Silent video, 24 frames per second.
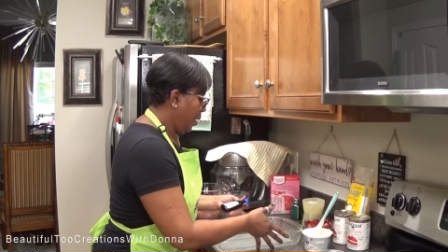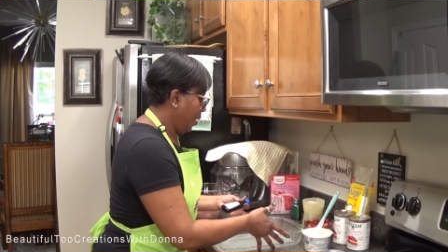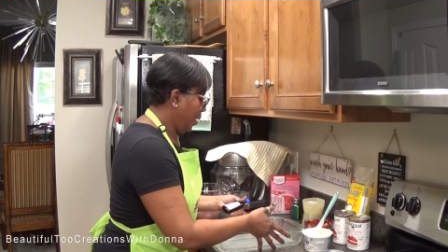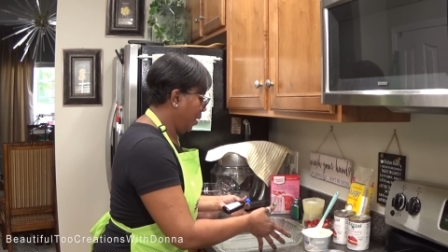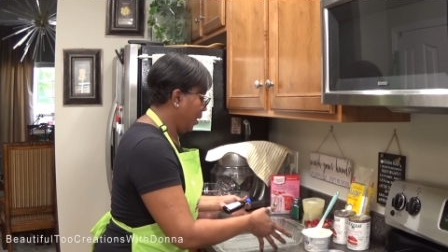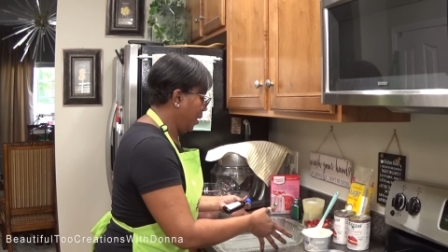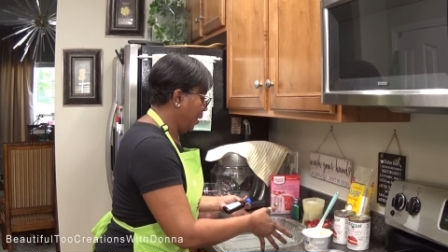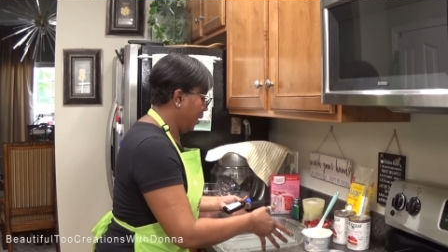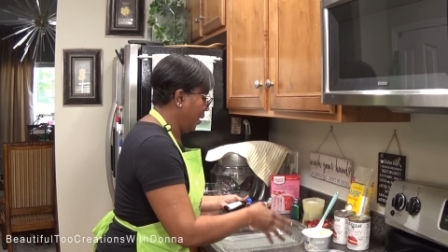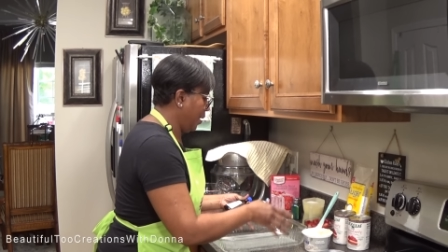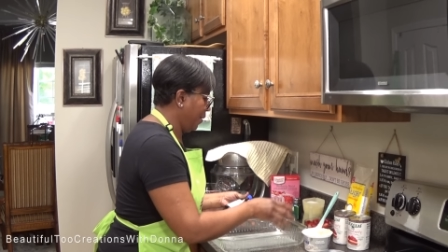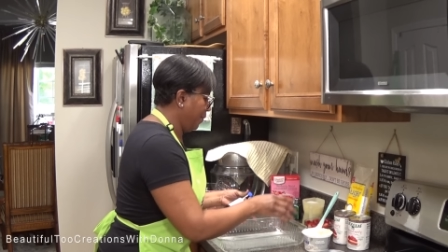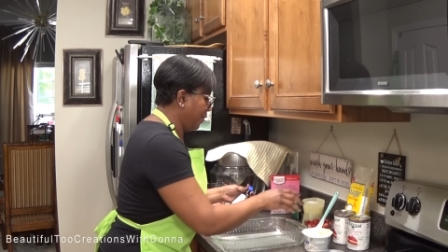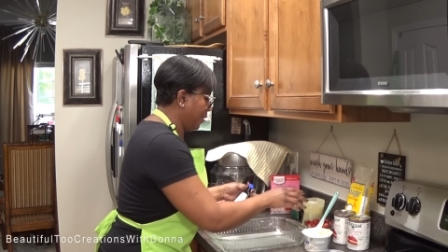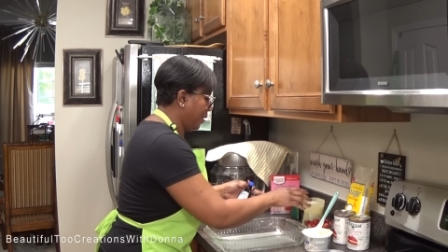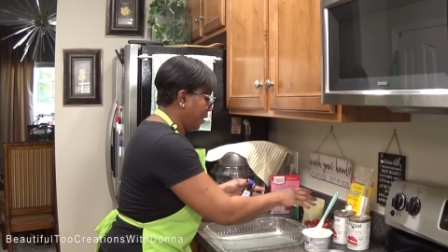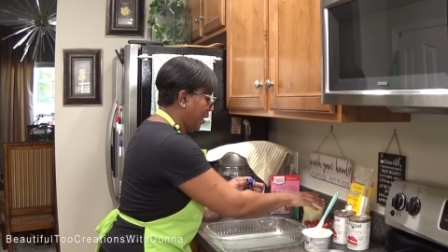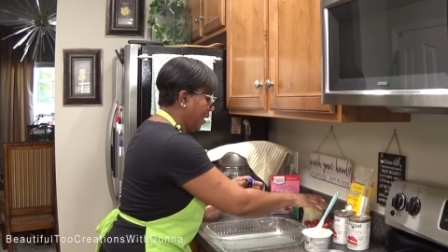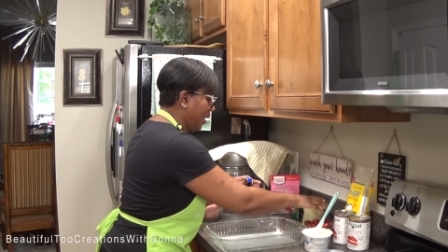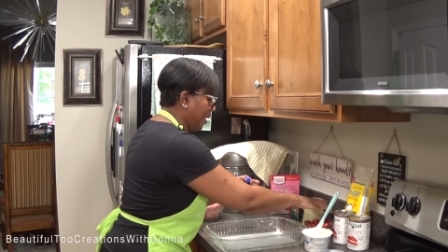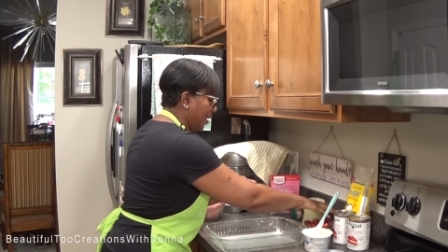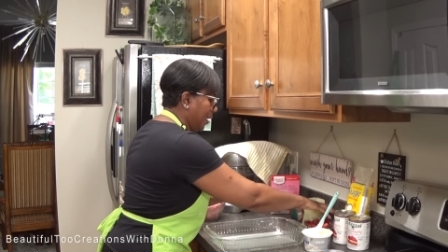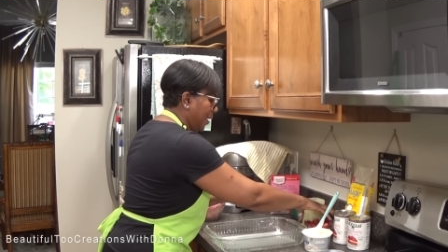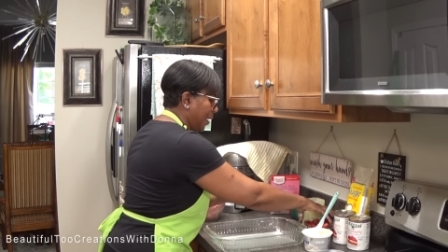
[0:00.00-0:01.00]
and get
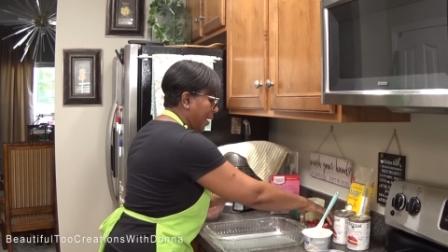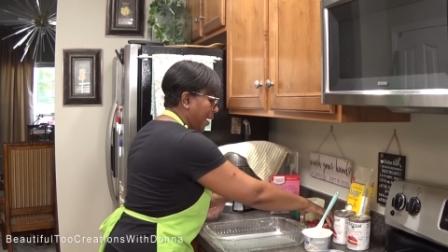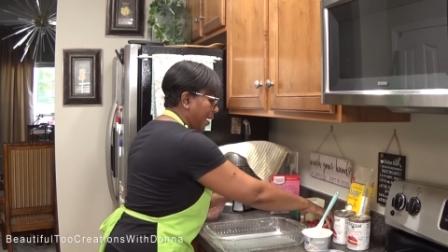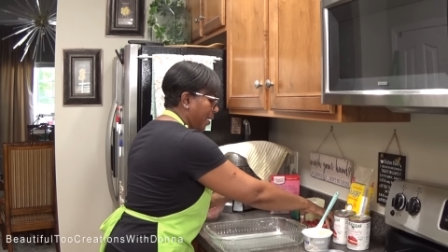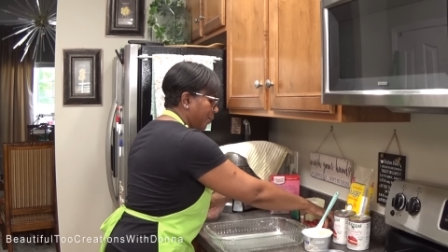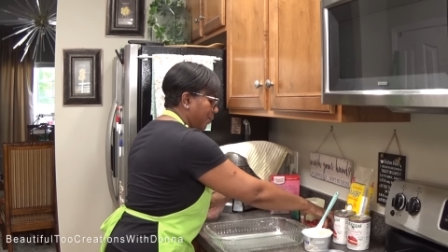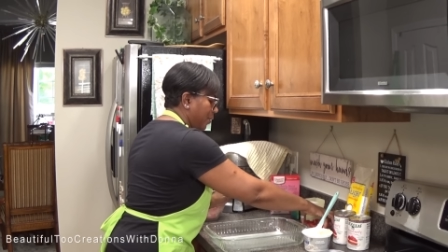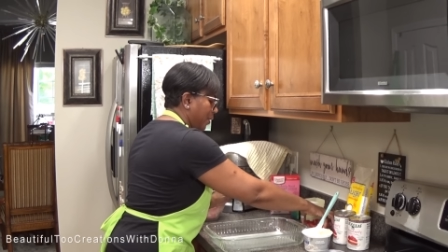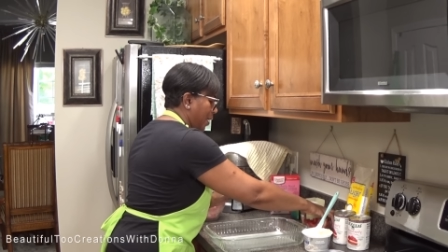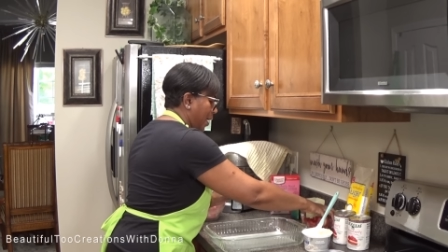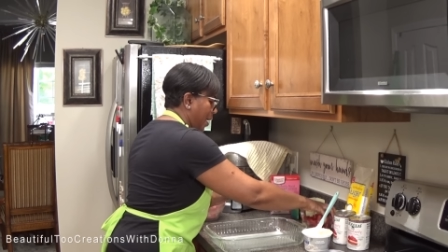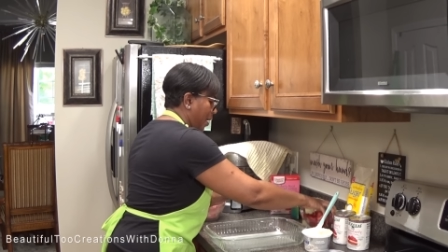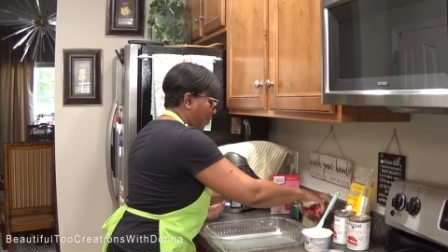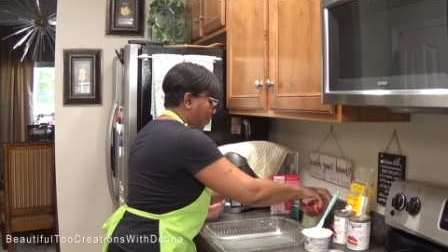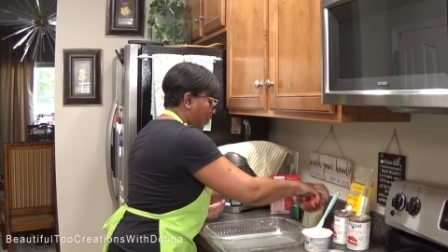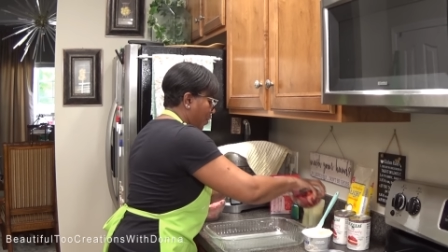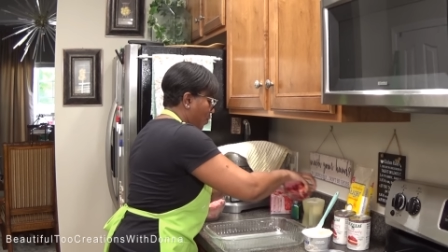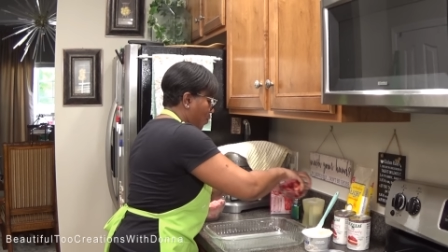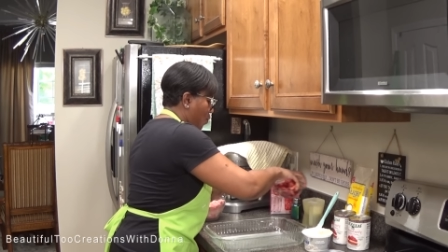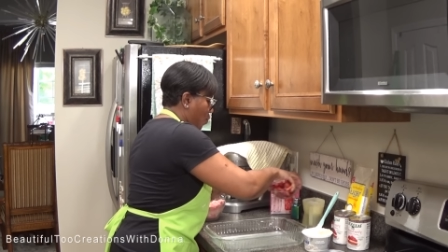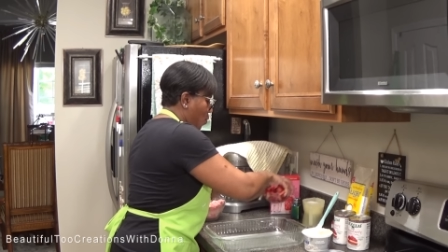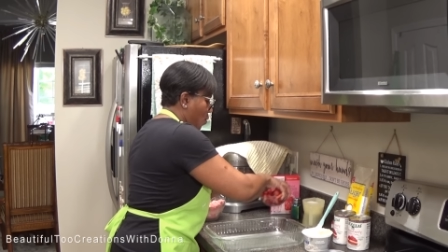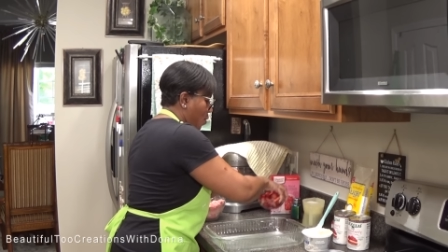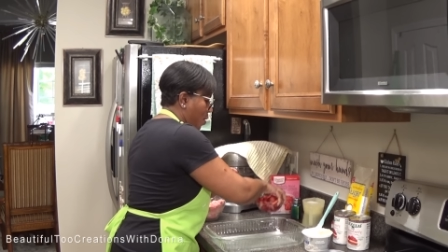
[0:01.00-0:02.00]
everything layered like
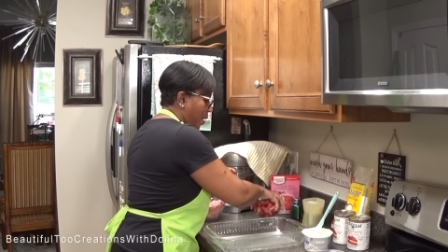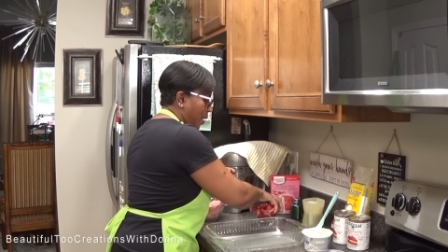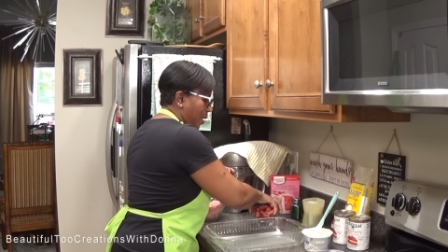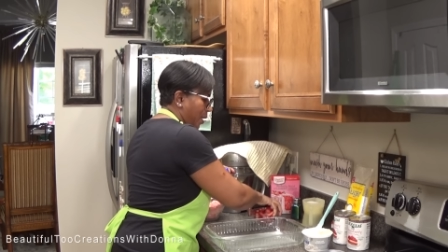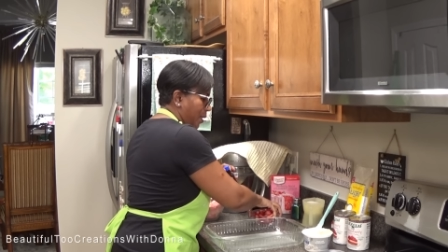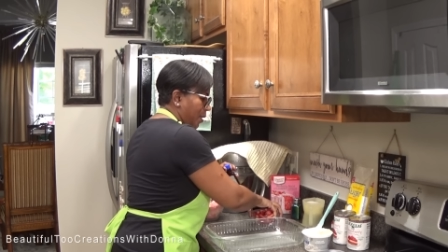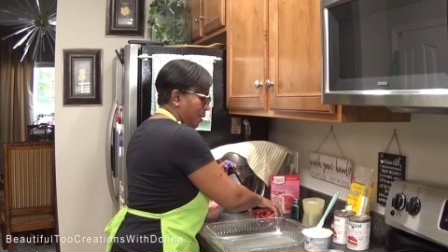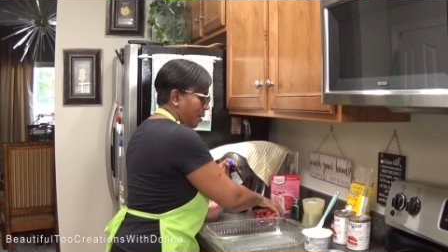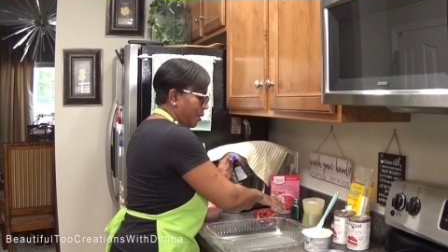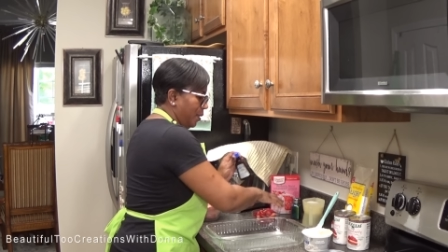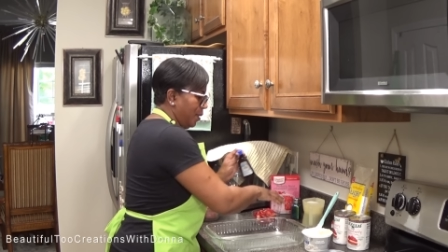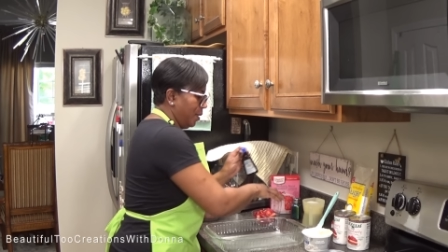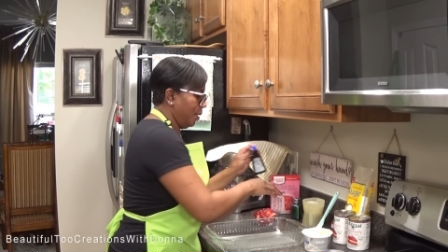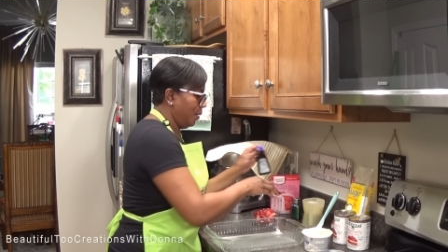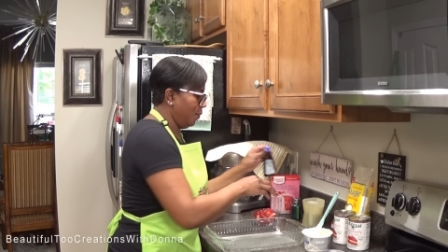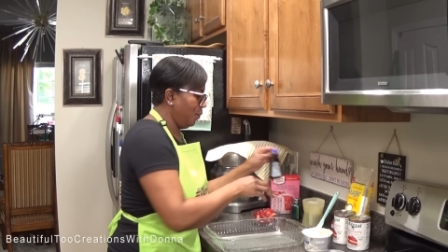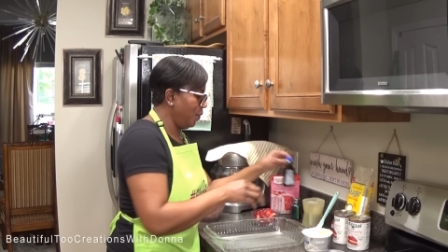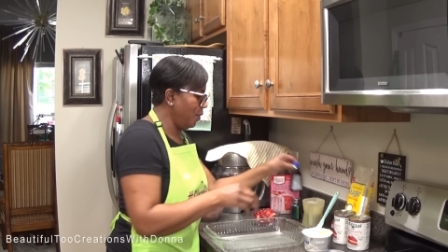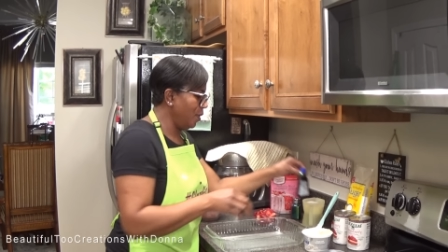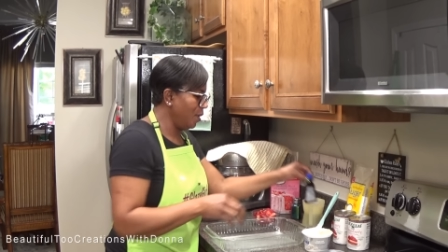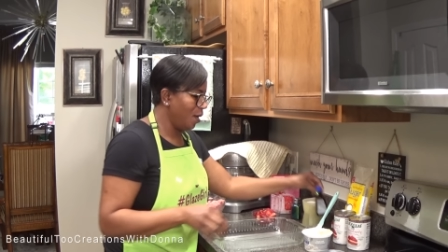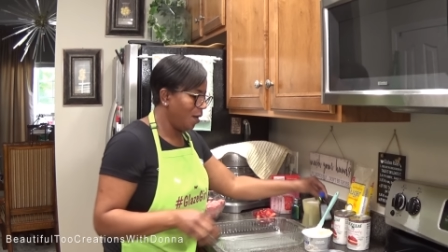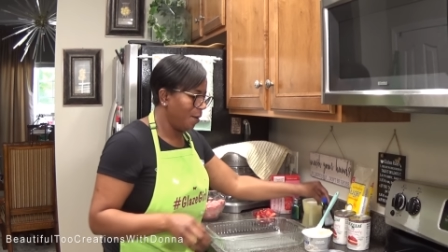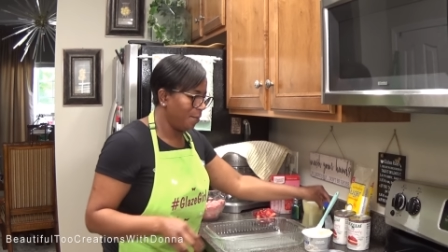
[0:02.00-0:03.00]
we want it. And
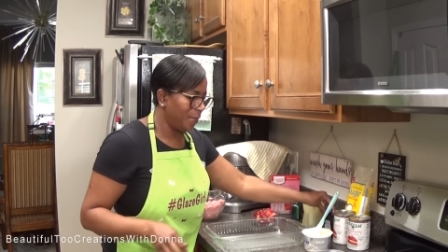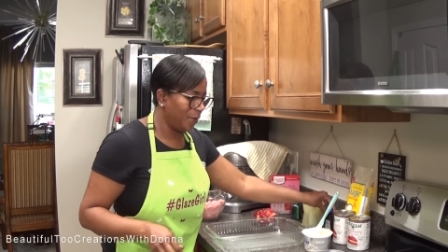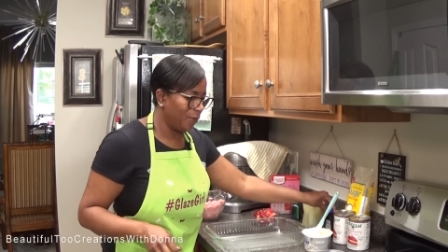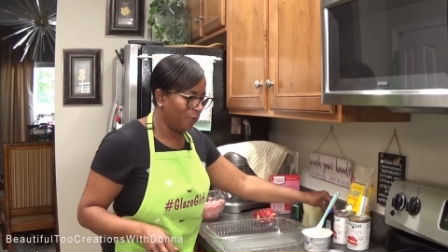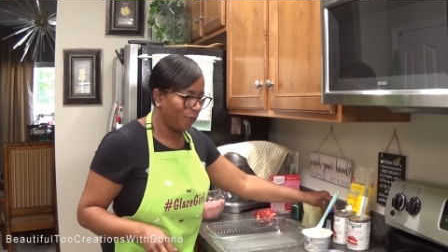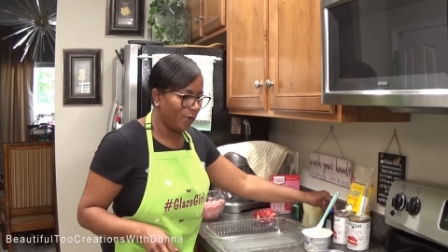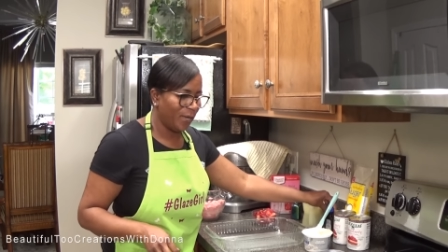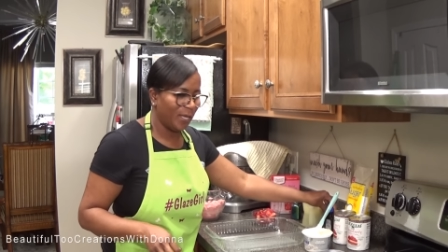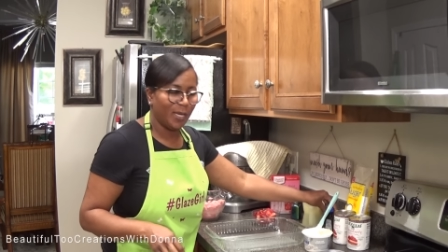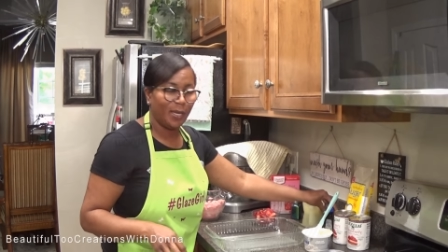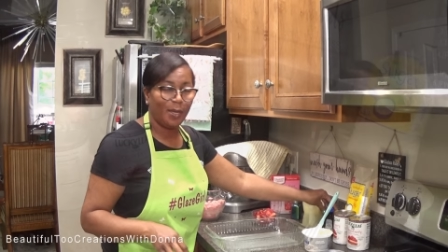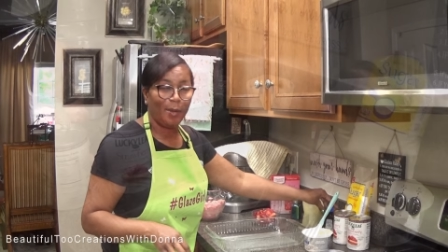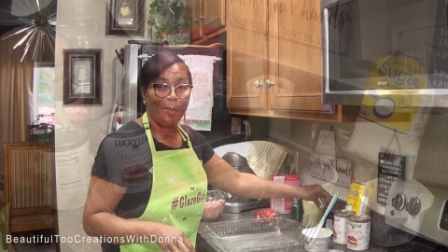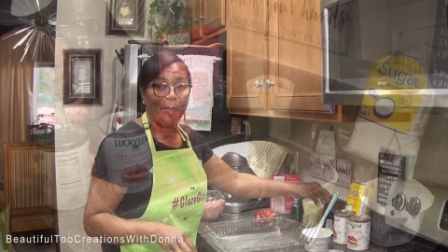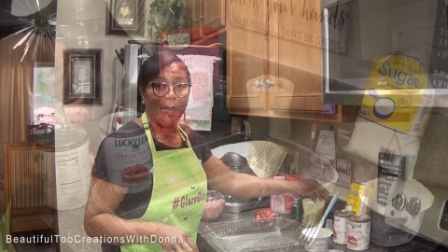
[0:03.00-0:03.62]
then we're going to be ready